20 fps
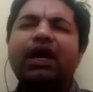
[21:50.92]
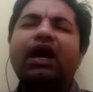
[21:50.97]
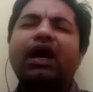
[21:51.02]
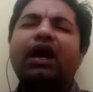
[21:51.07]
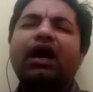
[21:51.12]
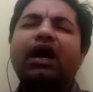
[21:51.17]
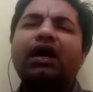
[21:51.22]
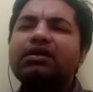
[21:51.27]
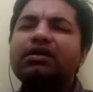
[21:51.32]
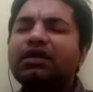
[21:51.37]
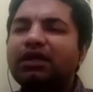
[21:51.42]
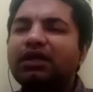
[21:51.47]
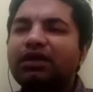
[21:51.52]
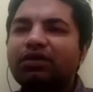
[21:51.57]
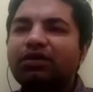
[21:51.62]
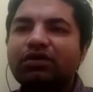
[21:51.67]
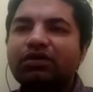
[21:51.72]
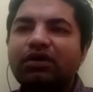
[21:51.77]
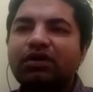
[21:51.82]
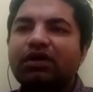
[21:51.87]
ultra
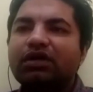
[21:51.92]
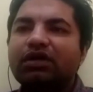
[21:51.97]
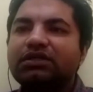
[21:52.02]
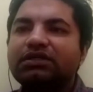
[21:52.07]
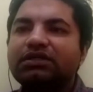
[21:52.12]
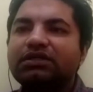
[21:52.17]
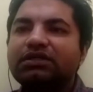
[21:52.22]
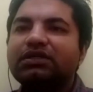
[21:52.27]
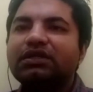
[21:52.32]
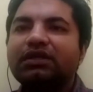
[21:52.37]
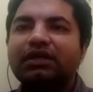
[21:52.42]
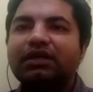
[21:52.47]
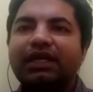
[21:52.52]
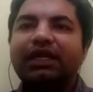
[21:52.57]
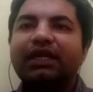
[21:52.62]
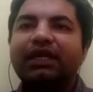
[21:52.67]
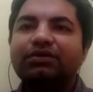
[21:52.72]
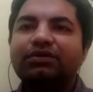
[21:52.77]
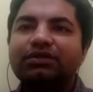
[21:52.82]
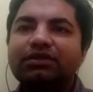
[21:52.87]
low cost
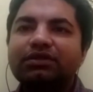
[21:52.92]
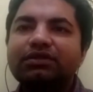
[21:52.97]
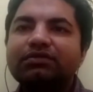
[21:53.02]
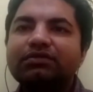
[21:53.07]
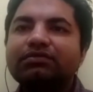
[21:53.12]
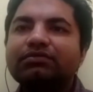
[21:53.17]
greenhouse.